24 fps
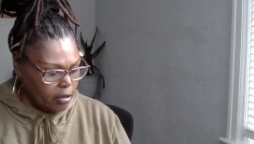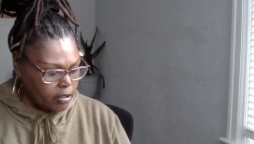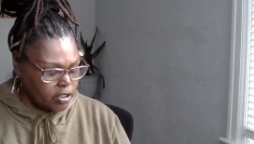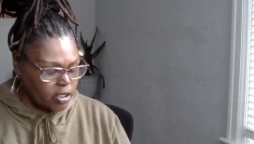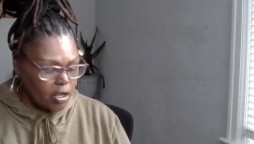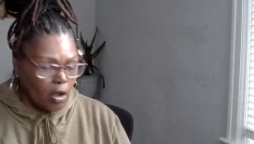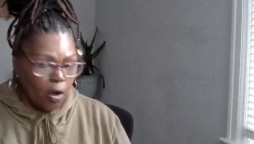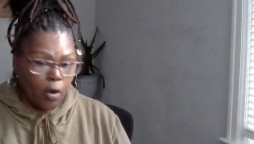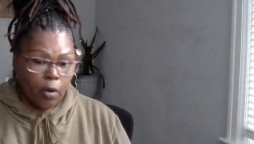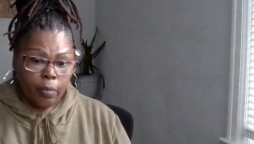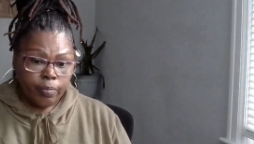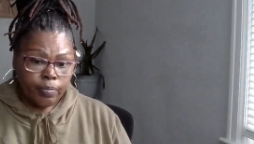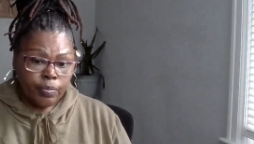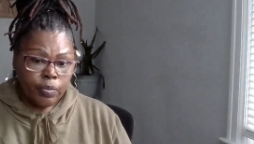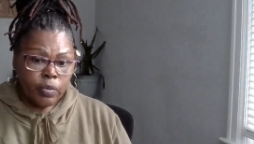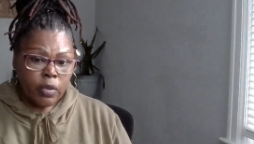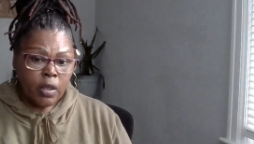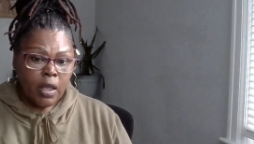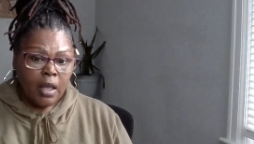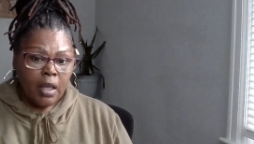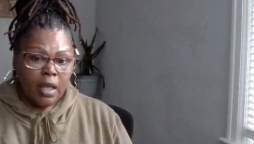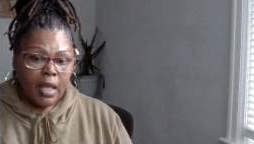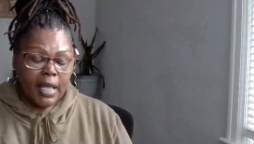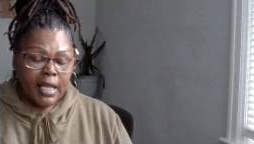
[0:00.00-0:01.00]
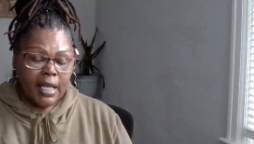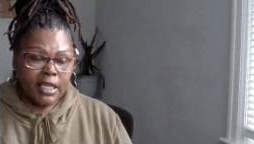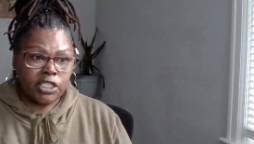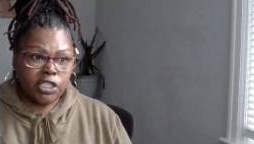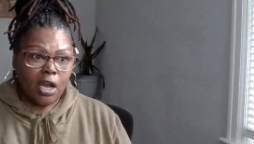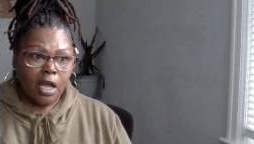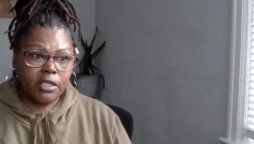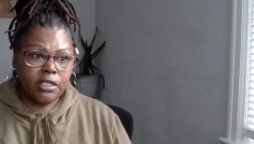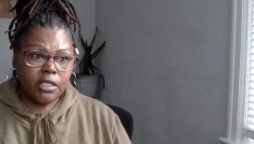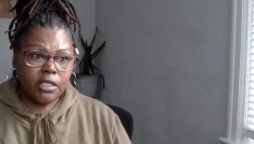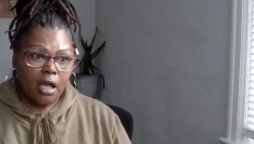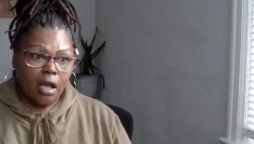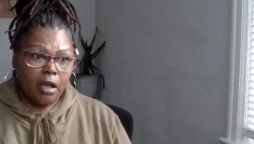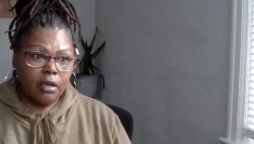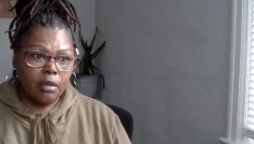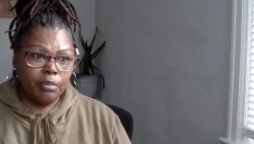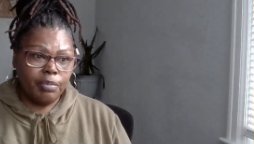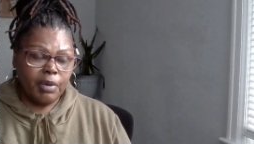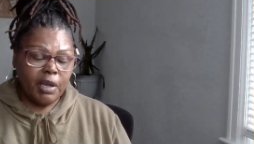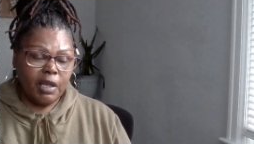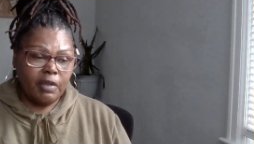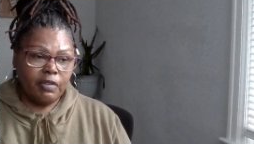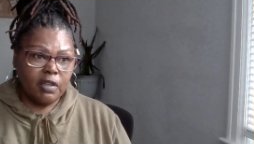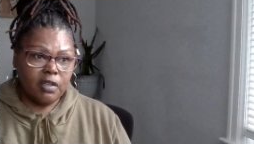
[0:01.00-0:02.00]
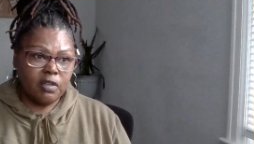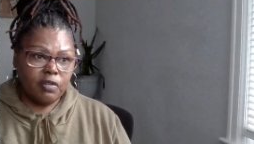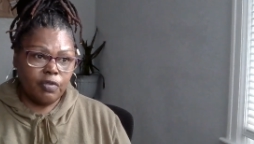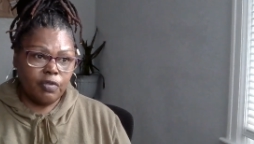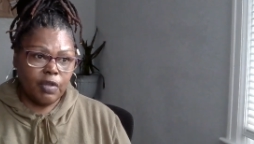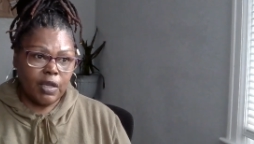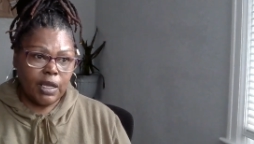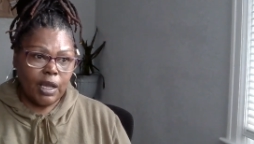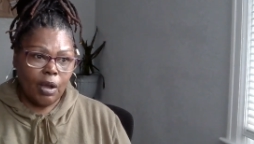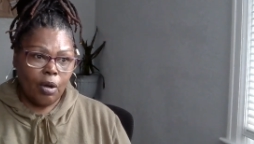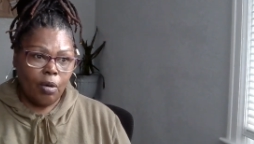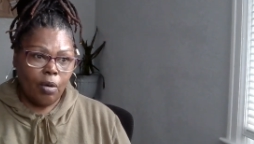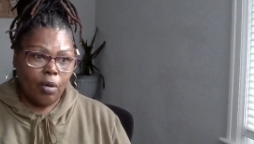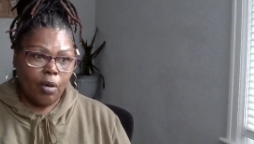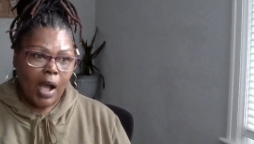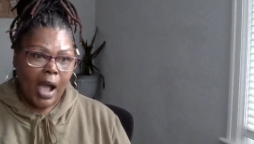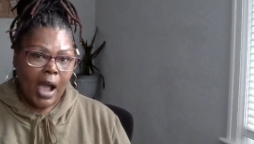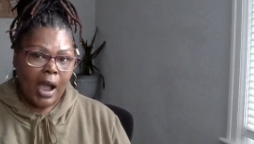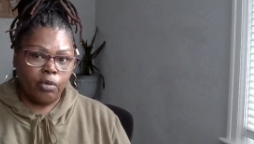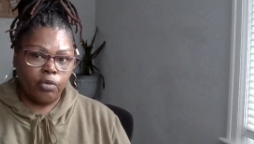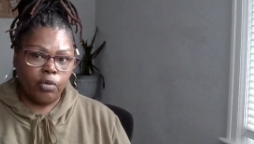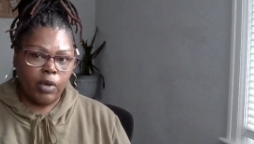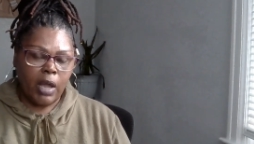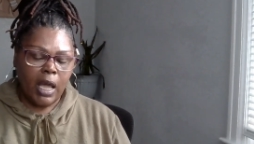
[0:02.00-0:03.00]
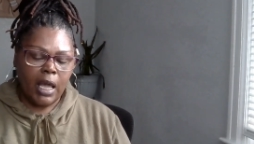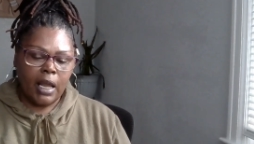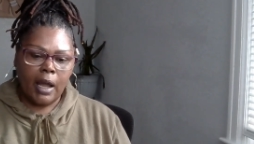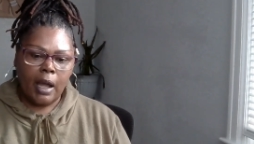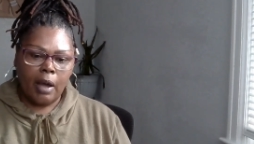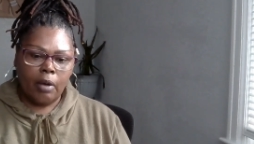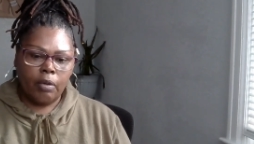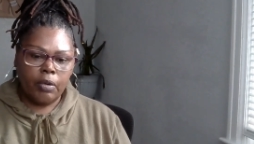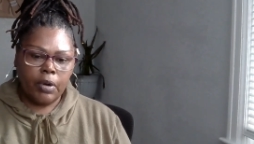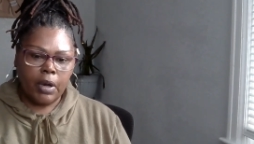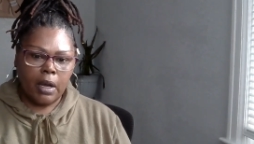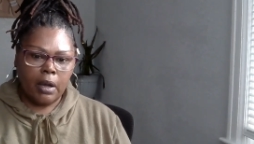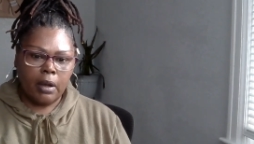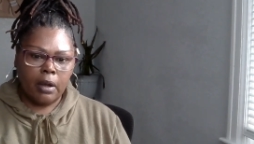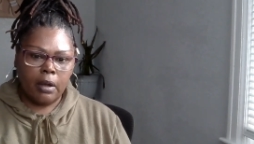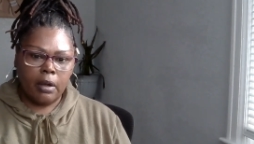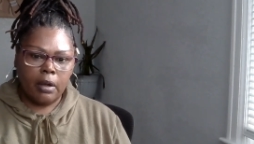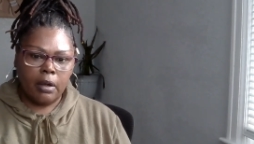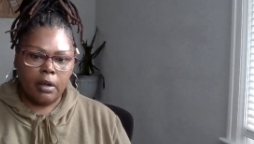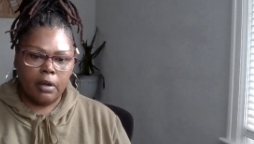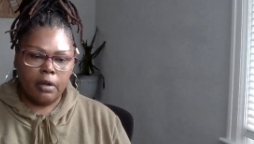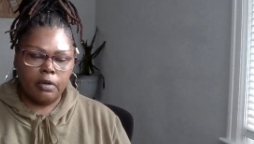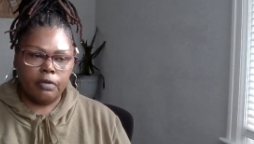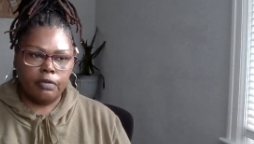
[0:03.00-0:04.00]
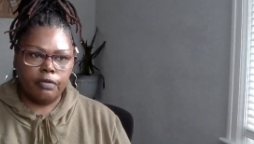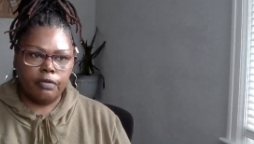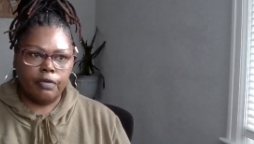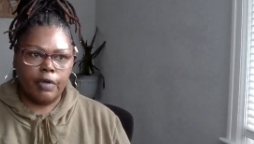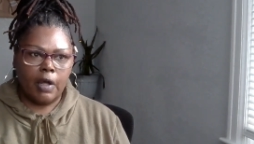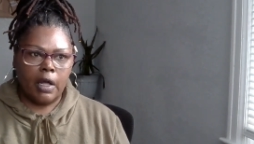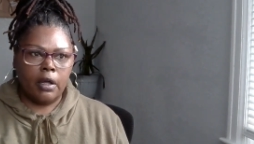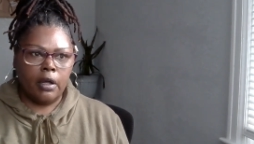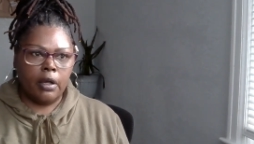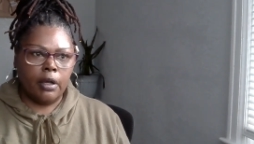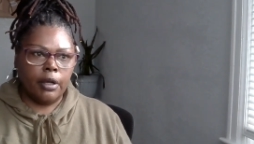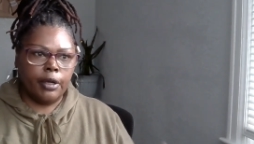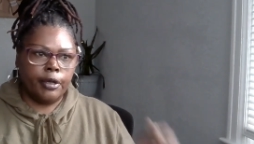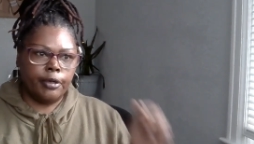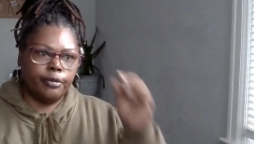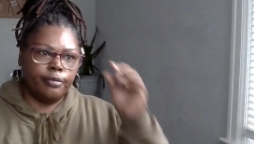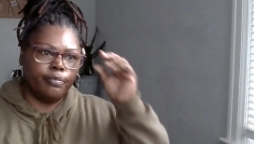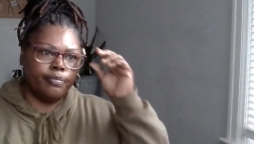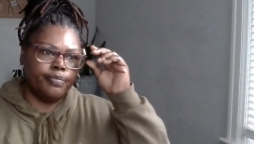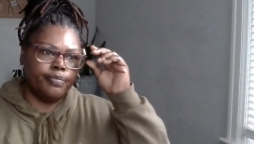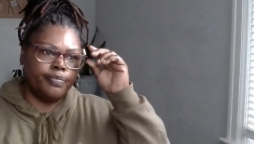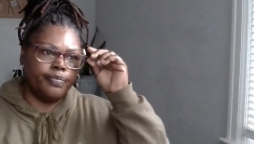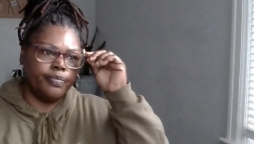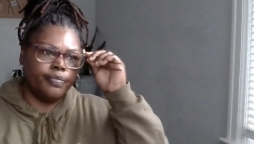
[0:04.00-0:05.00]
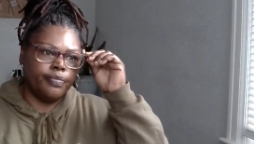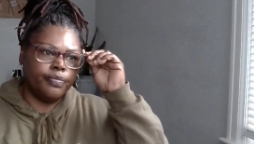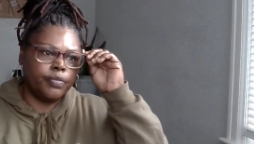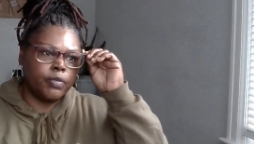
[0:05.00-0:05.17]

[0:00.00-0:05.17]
So as y'all saw in the previous video, I ran out of, um,